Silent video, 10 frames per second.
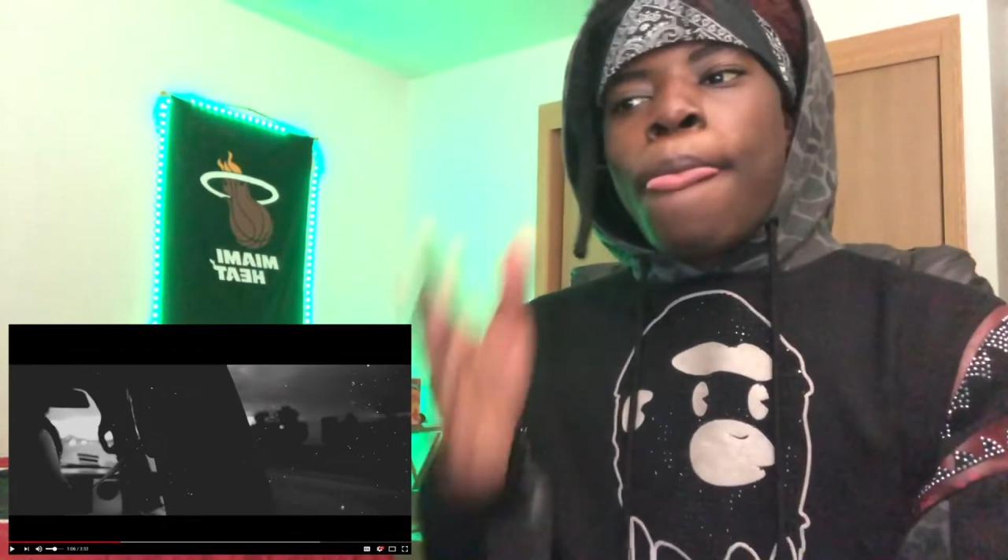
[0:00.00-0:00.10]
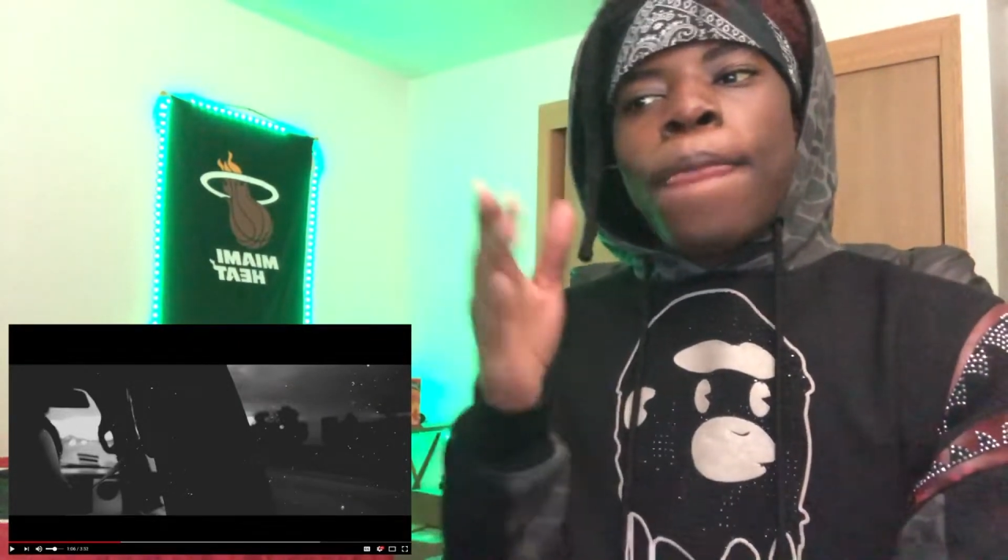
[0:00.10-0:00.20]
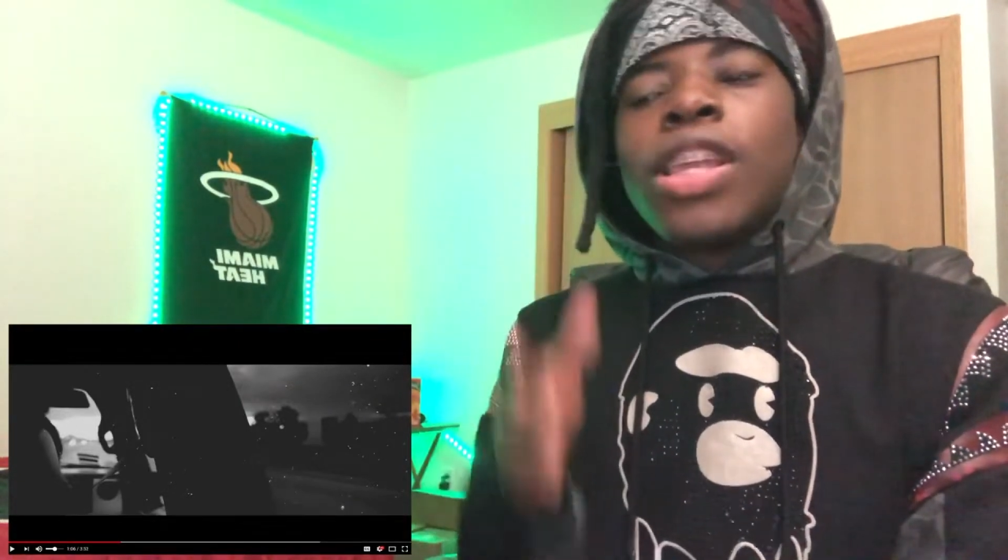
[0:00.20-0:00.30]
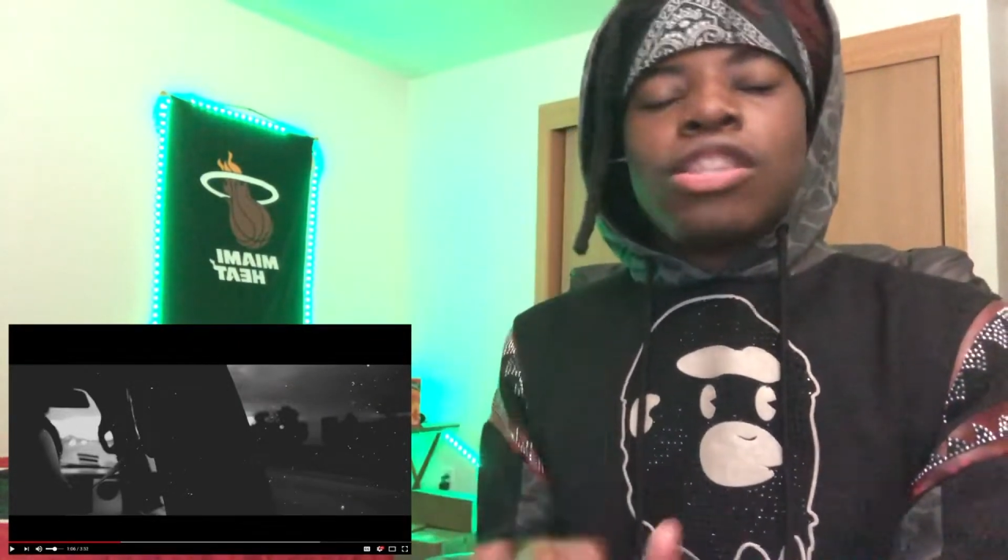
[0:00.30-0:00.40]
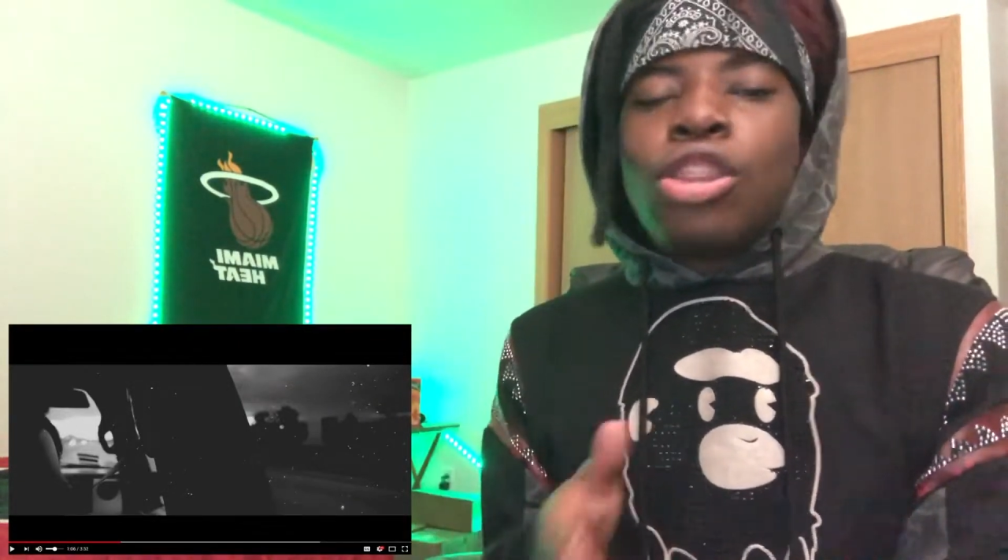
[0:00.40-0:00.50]

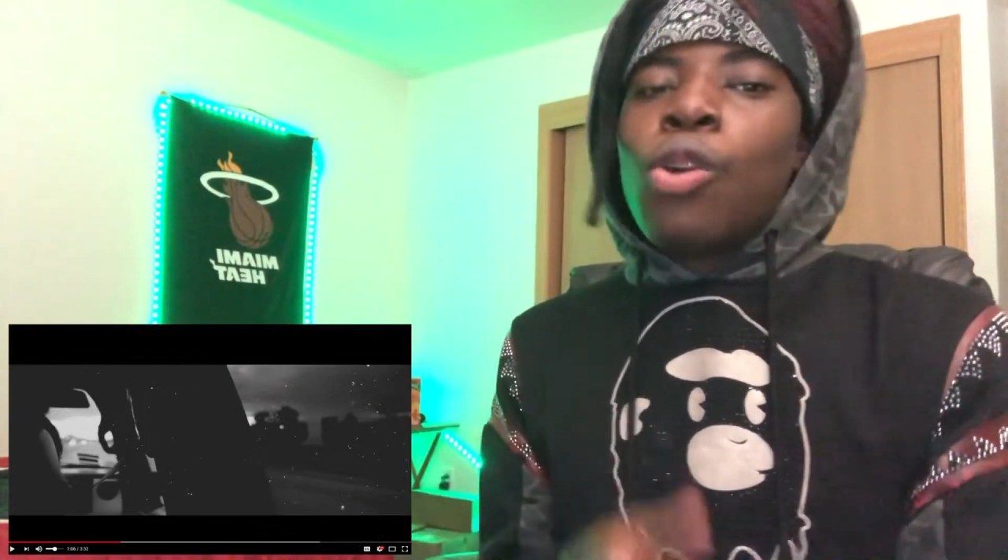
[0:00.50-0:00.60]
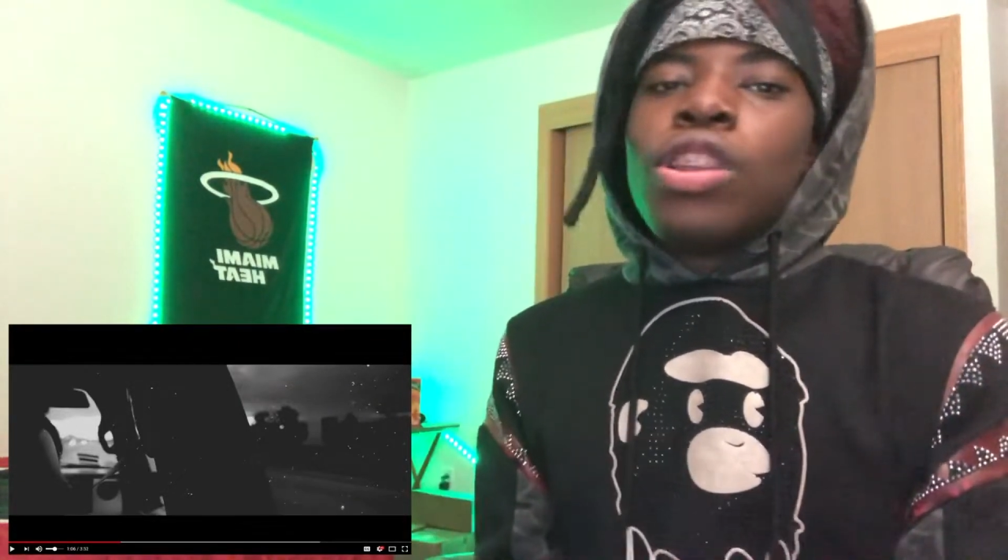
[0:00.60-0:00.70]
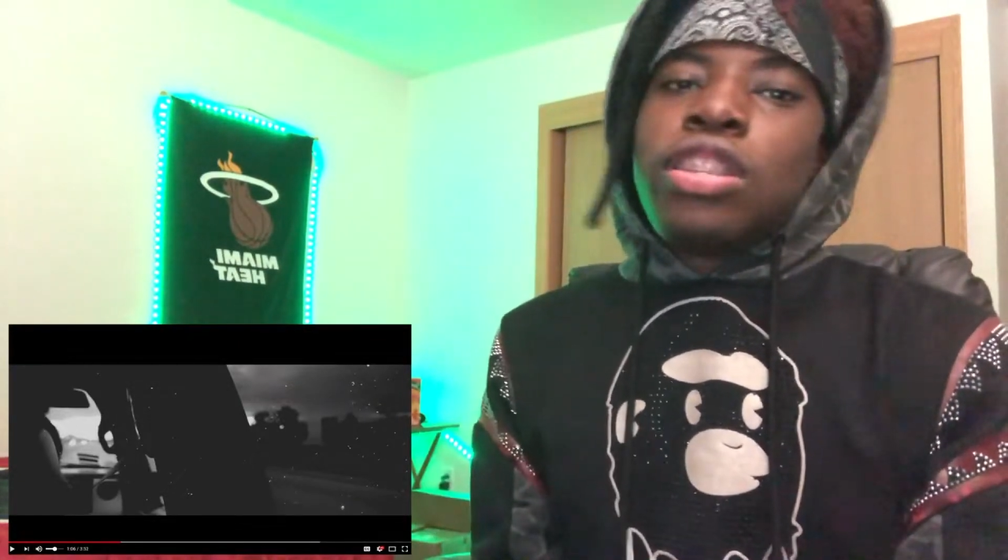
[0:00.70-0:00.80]
it's doing